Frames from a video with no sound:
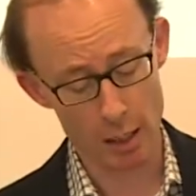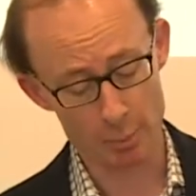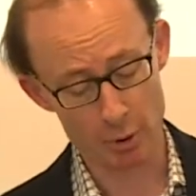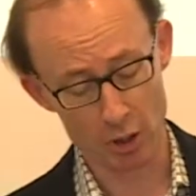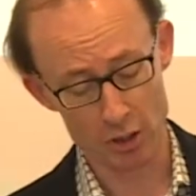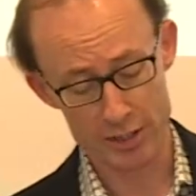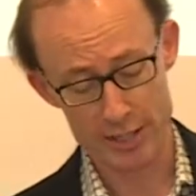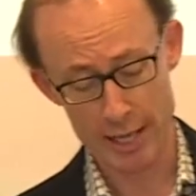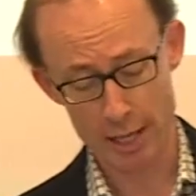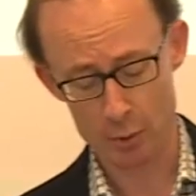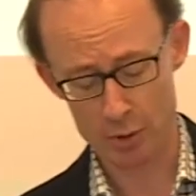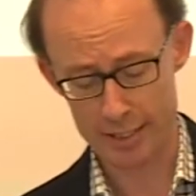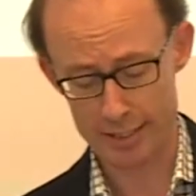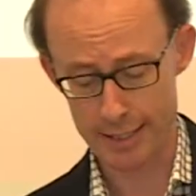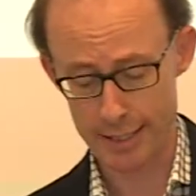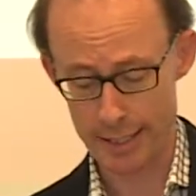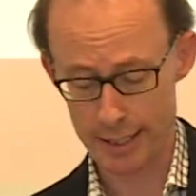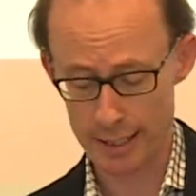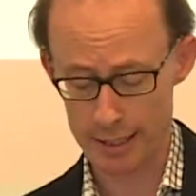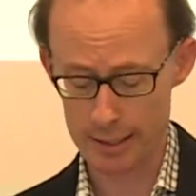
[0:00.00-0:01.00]
because they were
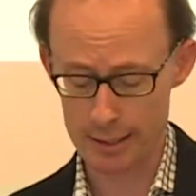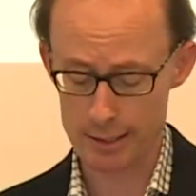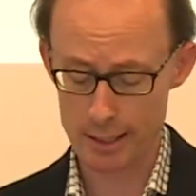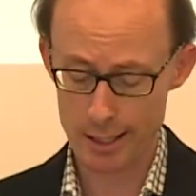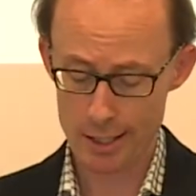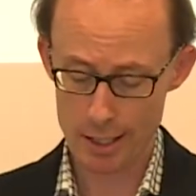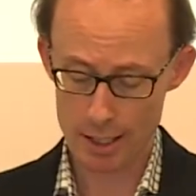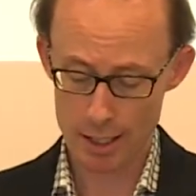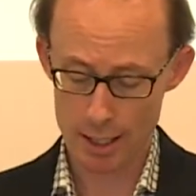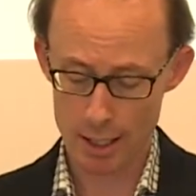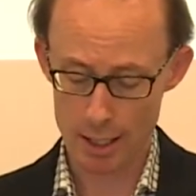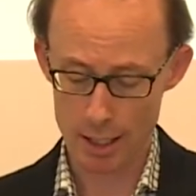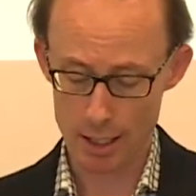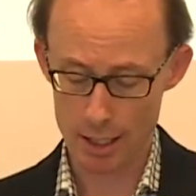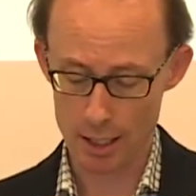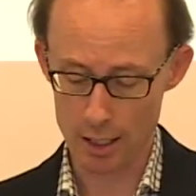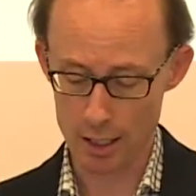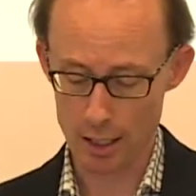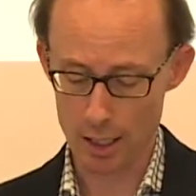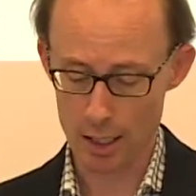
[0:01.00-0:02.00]
seen as
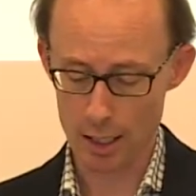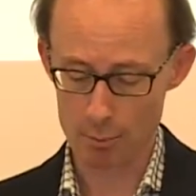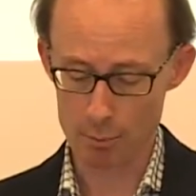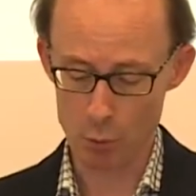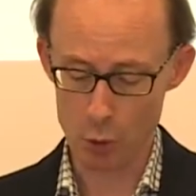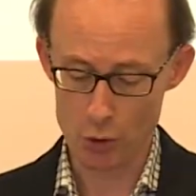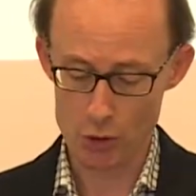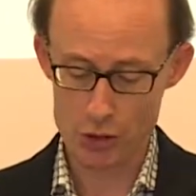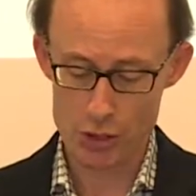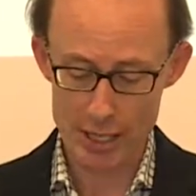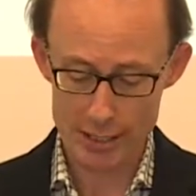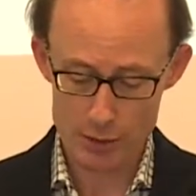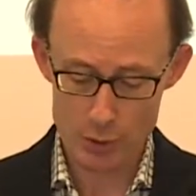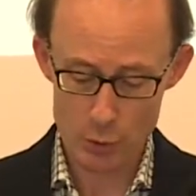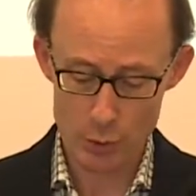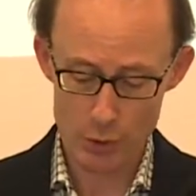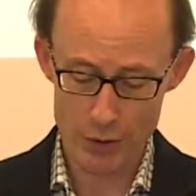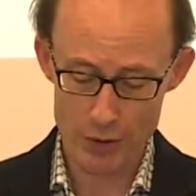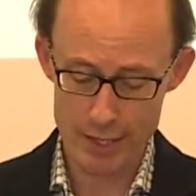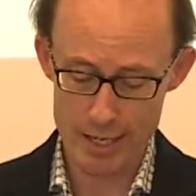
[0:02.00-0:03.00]
more
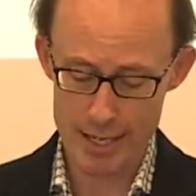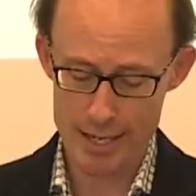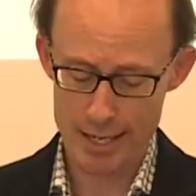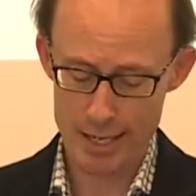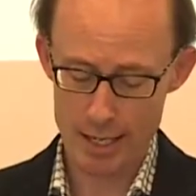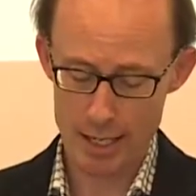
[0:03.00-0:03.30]
trustworthy,